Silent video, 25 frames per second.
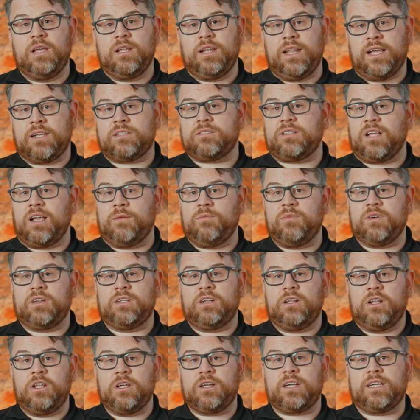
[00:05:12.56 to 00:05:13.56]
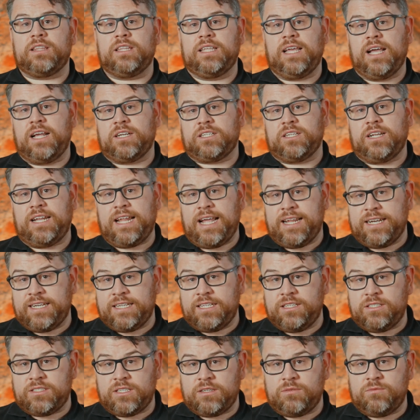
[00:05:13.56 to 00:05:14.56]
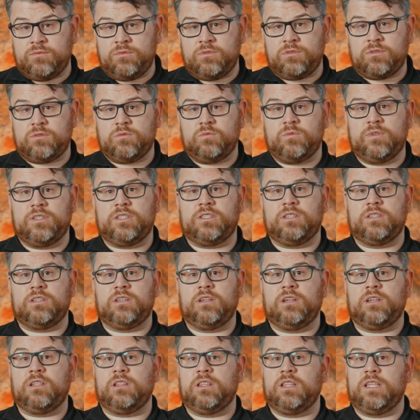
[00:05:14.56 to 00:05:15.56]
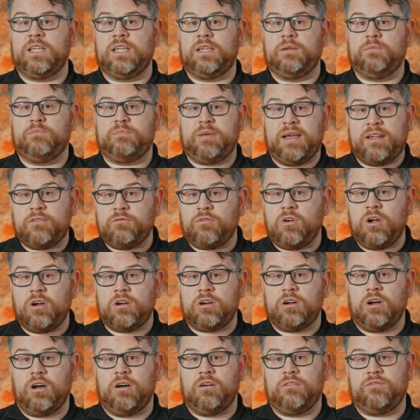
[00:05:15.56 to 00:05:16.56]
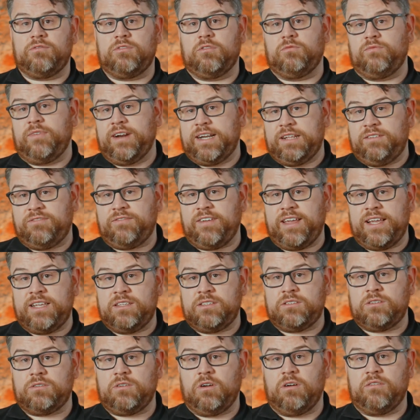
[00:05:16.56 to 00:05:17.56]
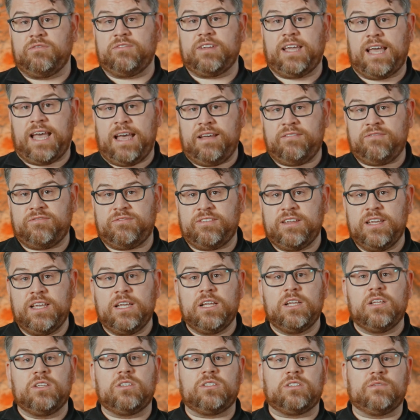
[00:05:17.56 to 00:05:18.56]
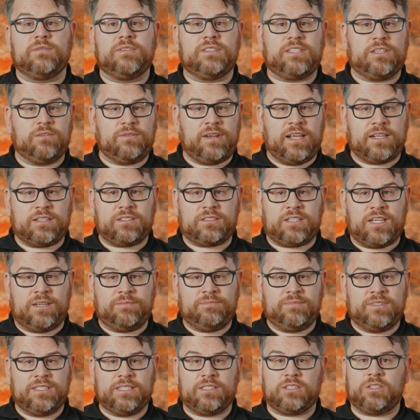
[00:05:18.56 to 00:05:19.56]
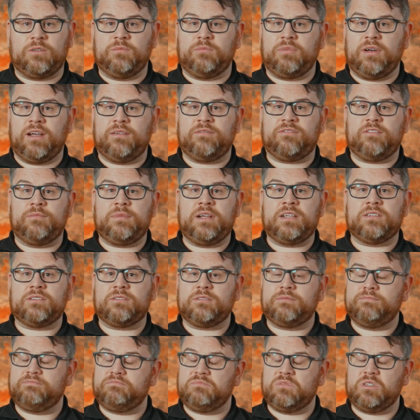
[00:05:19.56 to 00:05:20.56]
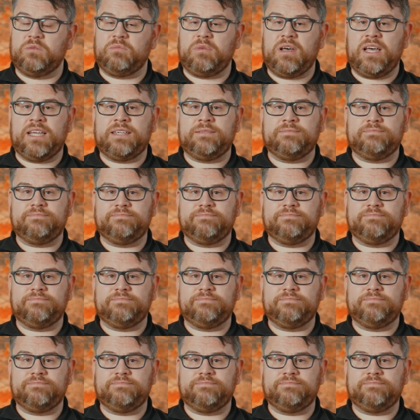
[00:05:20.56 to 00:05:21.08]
Next time we're going to look at the Azure landing zones, which are the bedrock of the ready phase of CAF. So until next time, it's goodbye from us. Goodbye.